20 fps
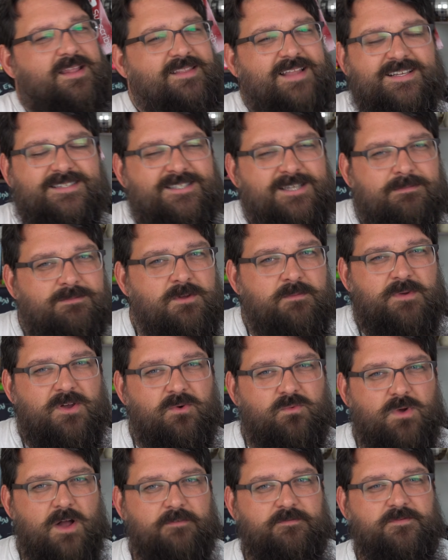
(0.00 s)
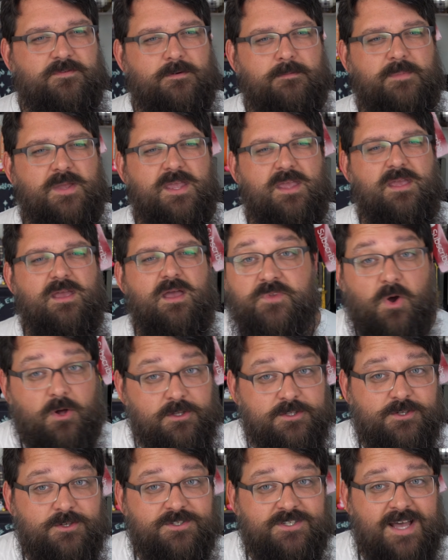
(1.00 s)
that seemed a bit rough for me.
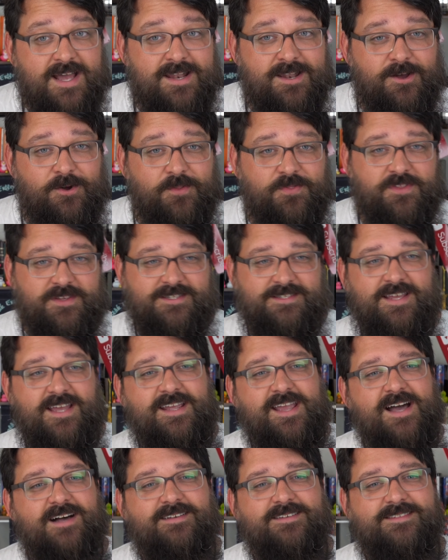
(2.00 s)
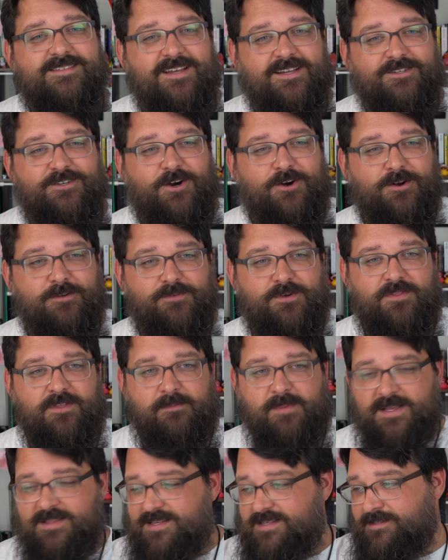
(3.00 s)
Also, side note, the steakhouse at Carnival, they
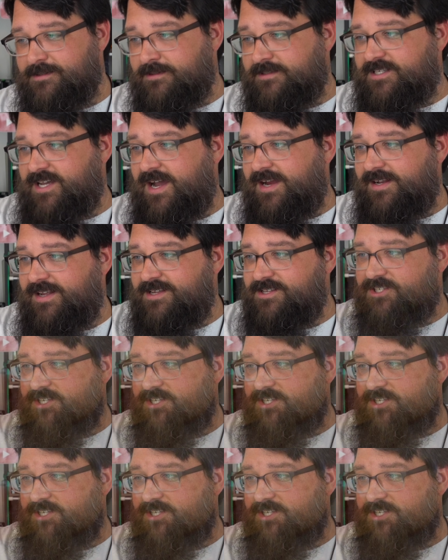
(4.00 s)
make these little tiny